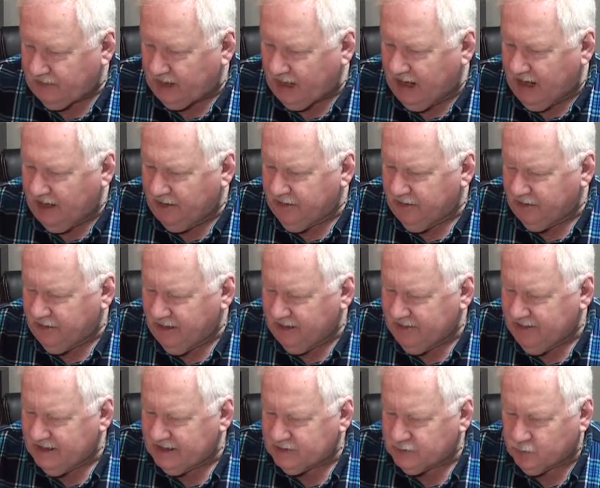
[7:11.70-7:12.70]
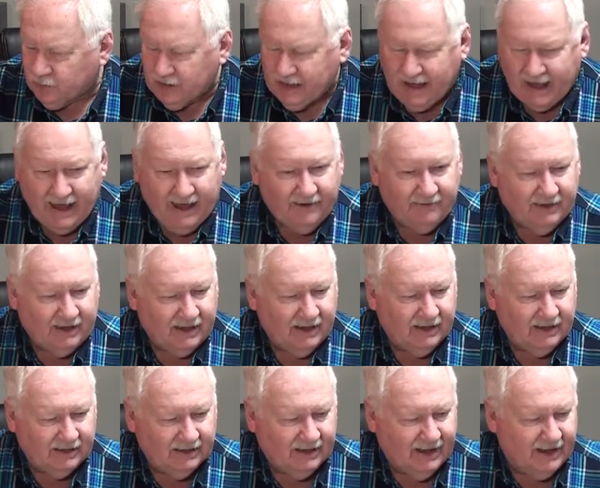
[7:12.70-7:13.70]
other than this one having
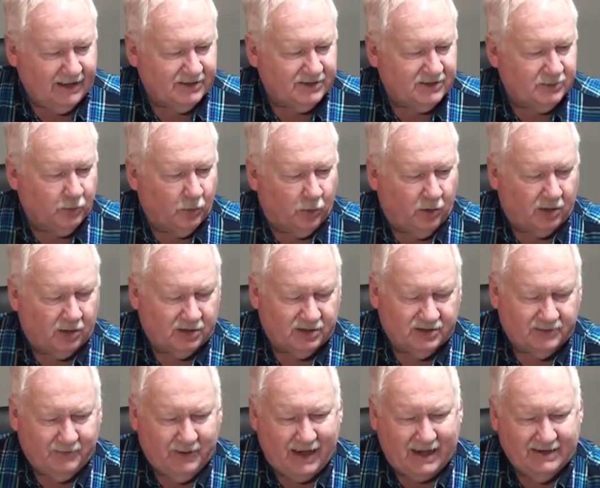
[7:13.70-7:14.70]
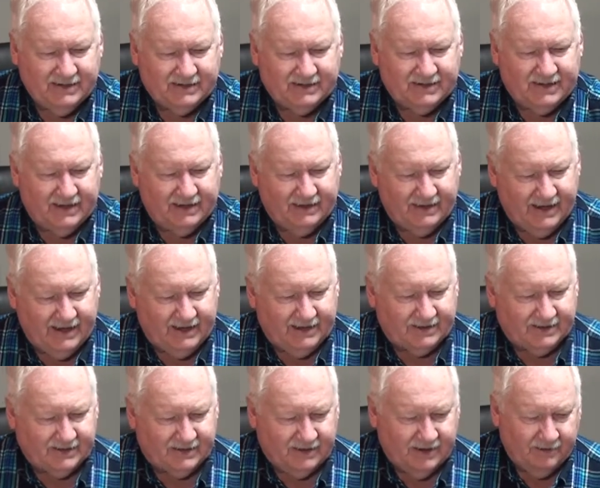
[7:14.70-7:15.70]
less workspace than
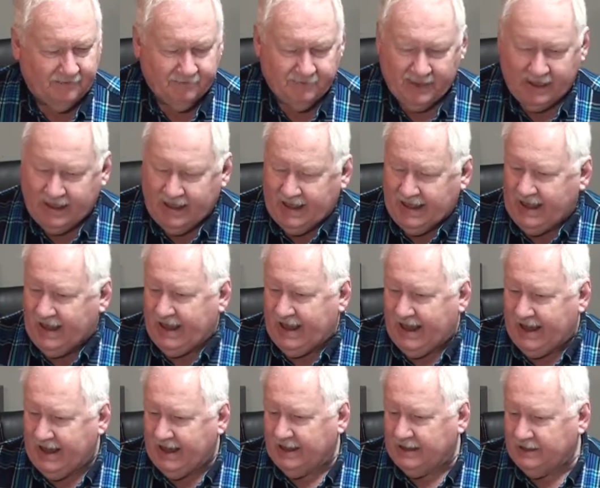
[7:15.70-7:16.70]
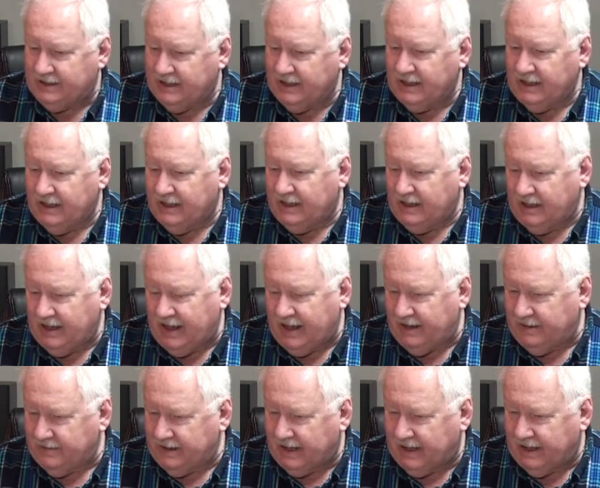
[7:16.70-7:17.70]
this and
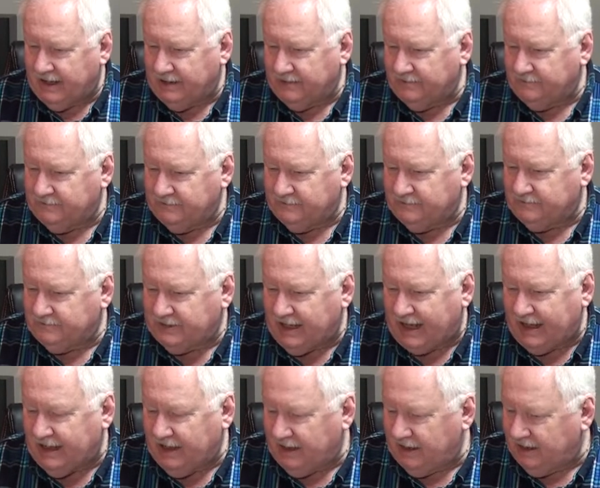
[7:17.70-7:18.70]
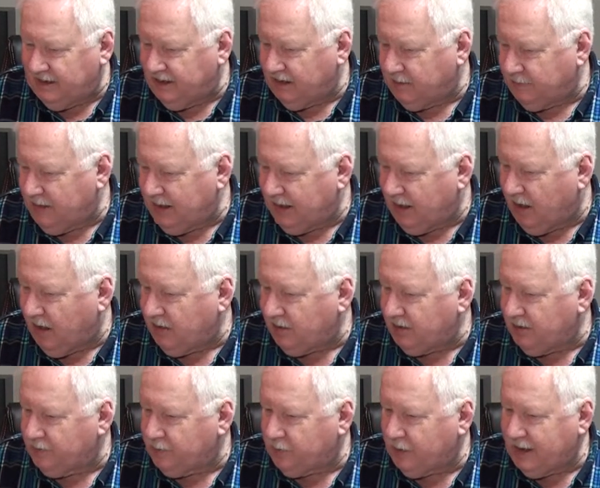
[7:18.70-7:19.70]
uh, taking a little bit
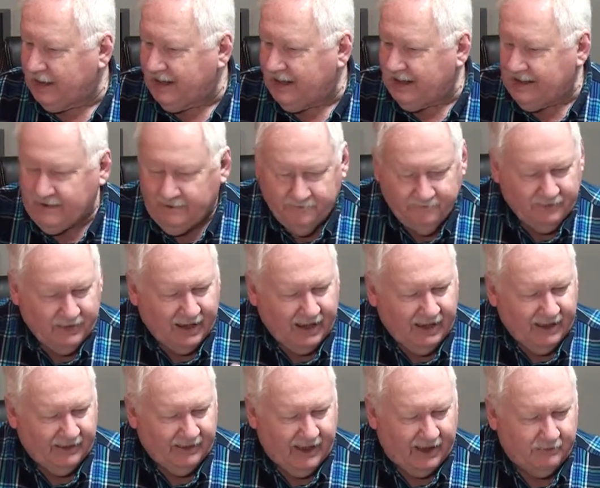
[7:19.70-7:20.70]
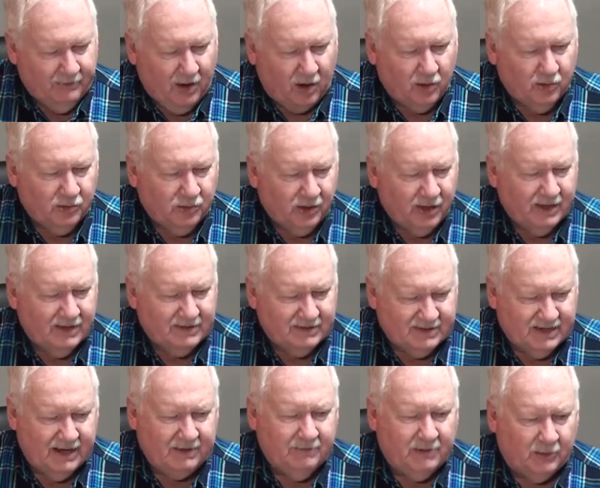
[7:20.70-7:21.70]
longer to preheat, they both
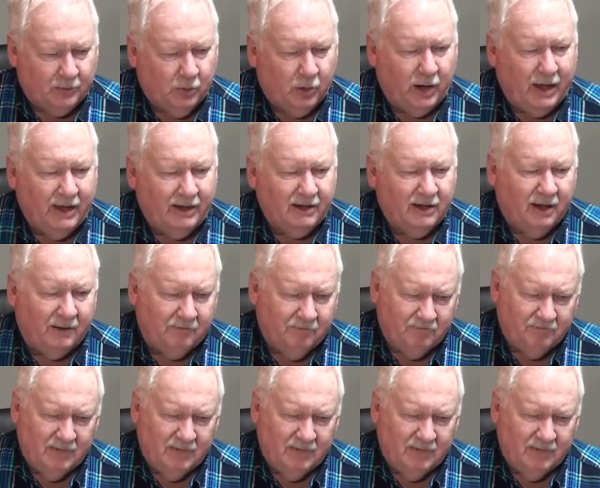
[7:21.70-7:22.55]
seem to print a